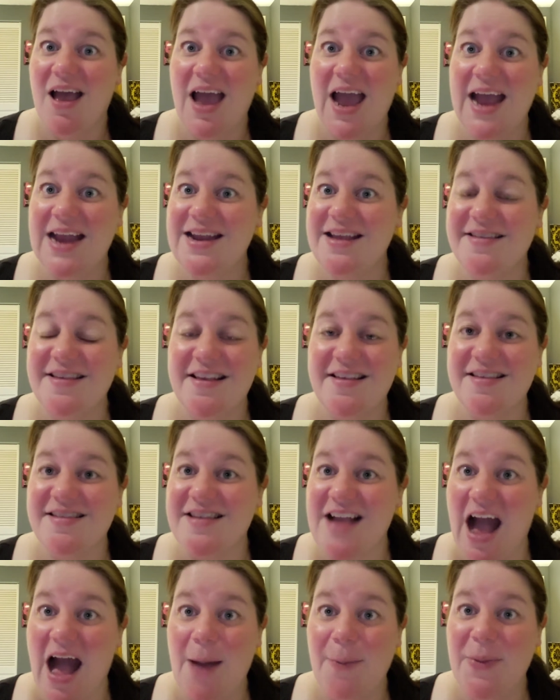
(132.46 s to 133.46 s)
And is it
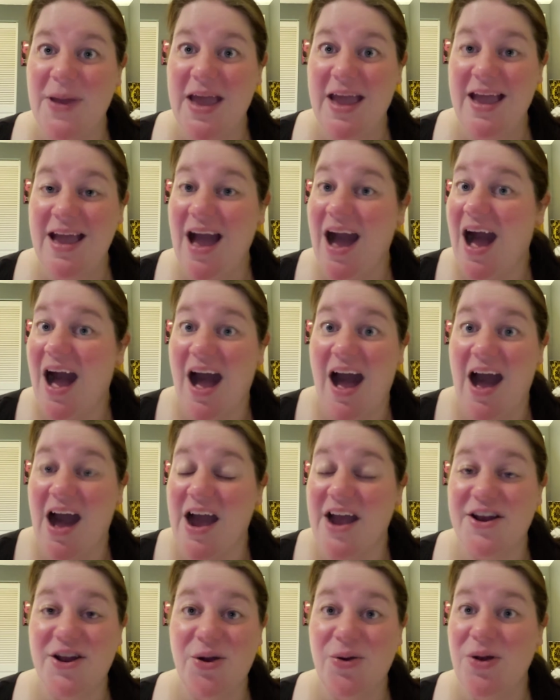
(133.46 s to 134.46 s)
stopping?
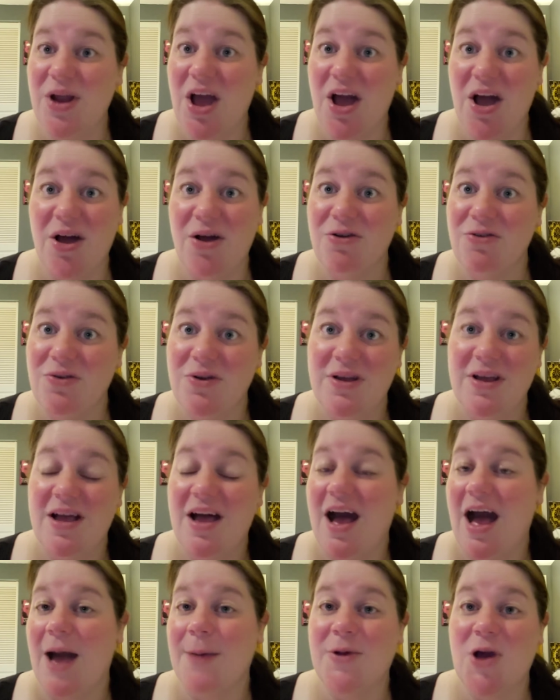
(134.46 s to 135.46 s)
I don't know.
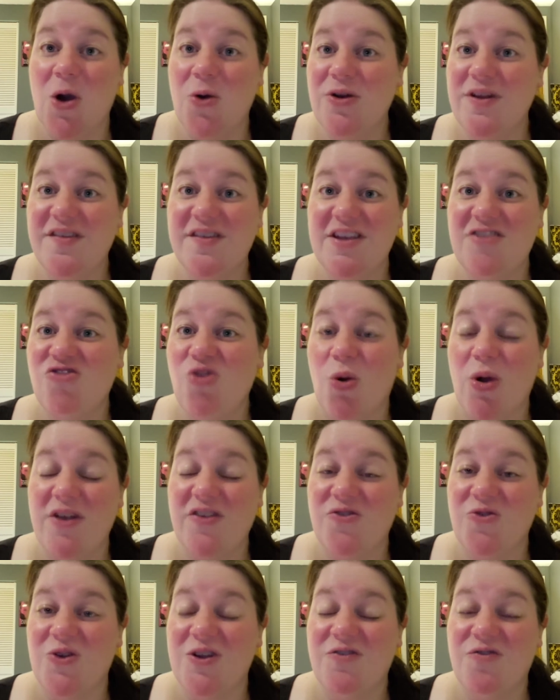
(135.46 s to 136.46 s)
I'm going to see Toy
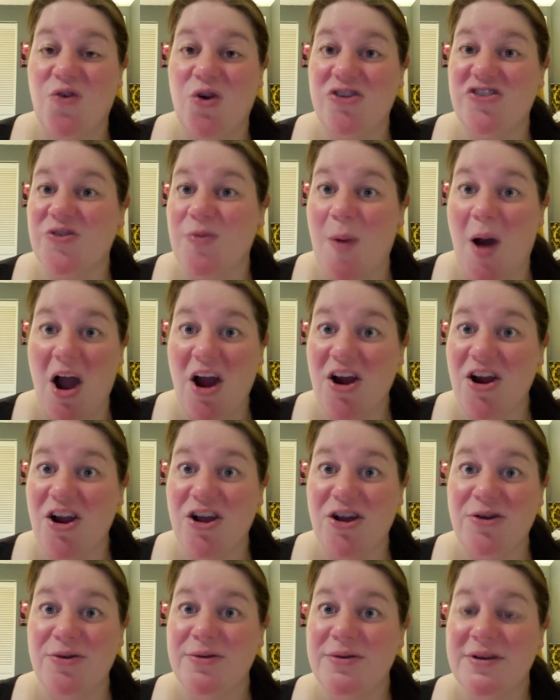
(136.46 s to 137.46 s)
Story 4
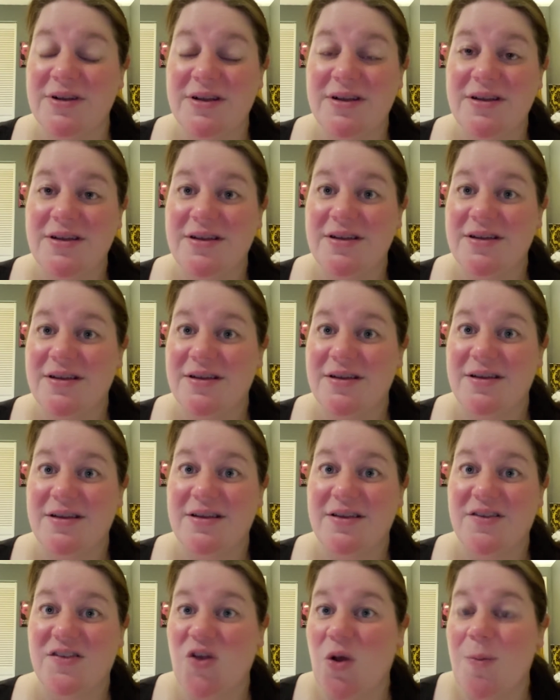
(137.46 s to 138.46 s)
tomorrow.
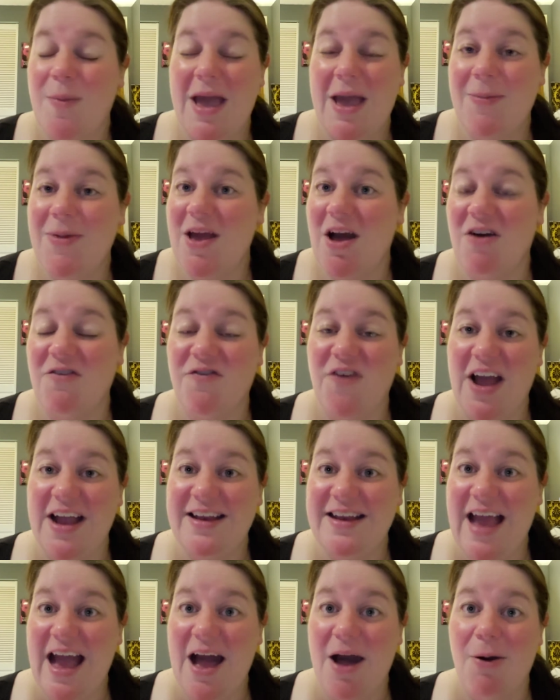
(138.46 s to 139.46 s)
So maybe I'll
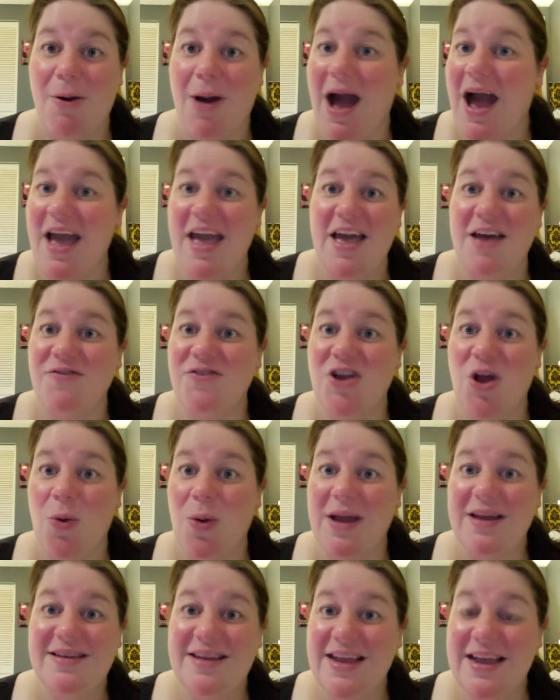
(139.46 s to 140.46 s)
find out. I have no
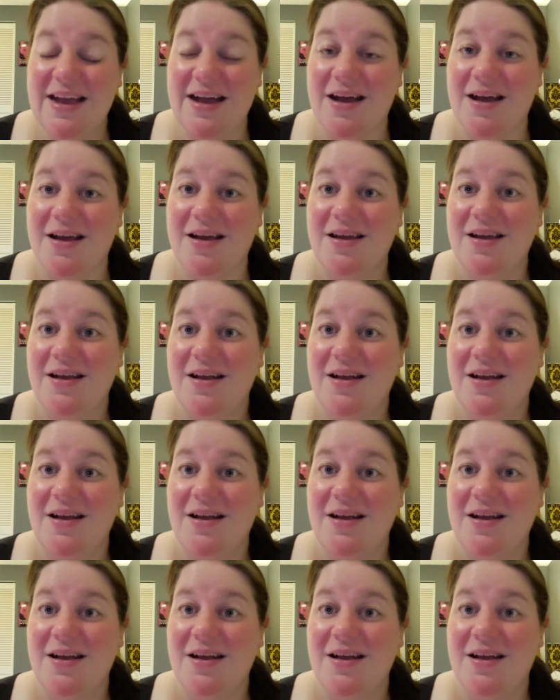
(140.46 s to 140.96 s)
idea.